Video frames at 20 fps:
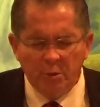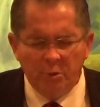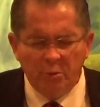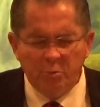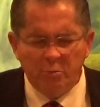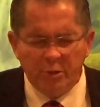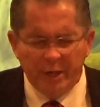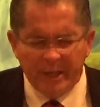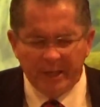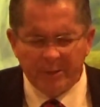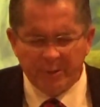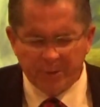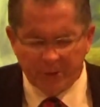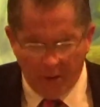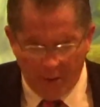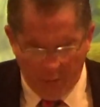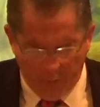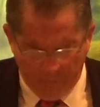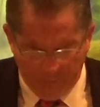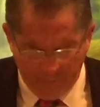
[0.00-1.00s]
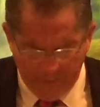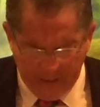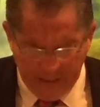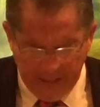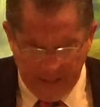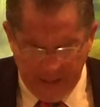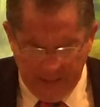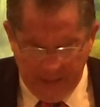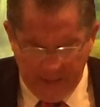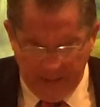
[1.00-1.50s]
you take us home.
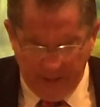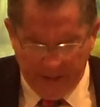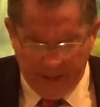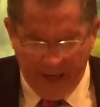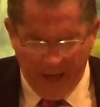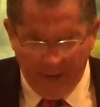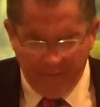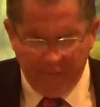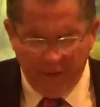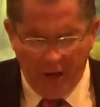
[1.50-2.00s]
Now,